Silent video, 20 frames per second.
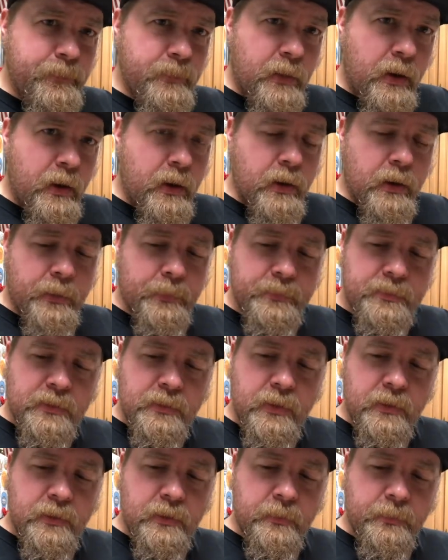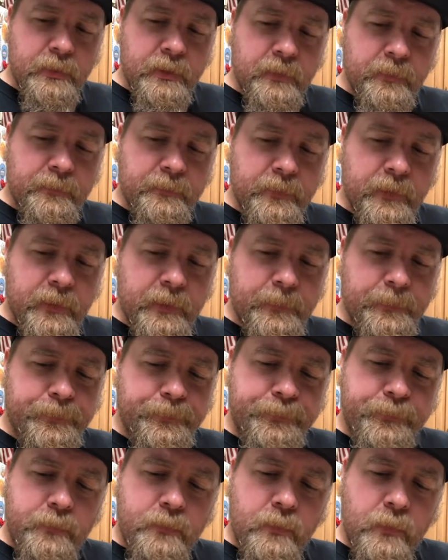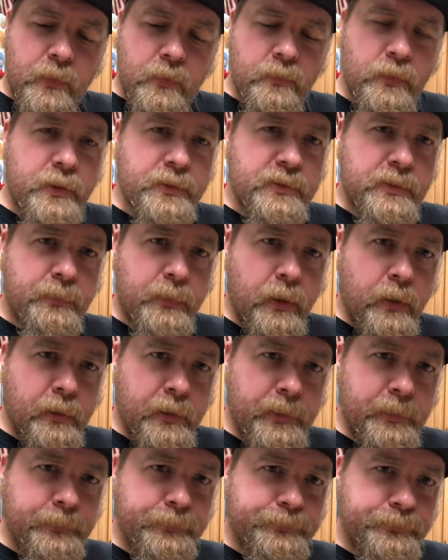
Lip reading: a little bit of roasted barley,